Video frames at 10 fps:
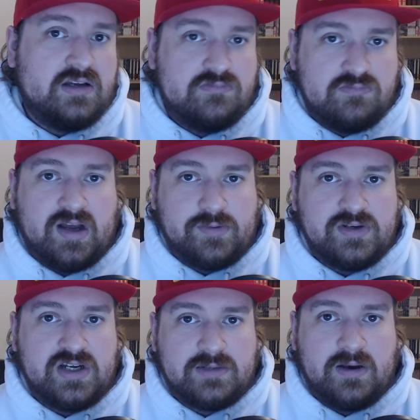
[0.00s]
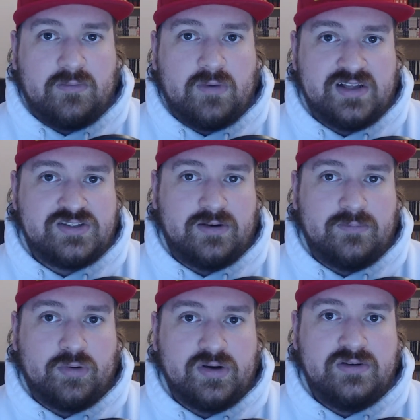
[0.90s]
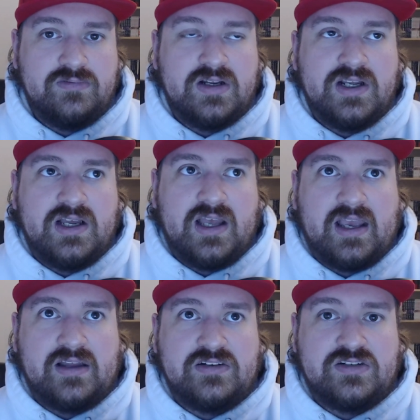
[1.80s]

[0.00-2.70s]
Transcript: like we talked about, why it's so important, and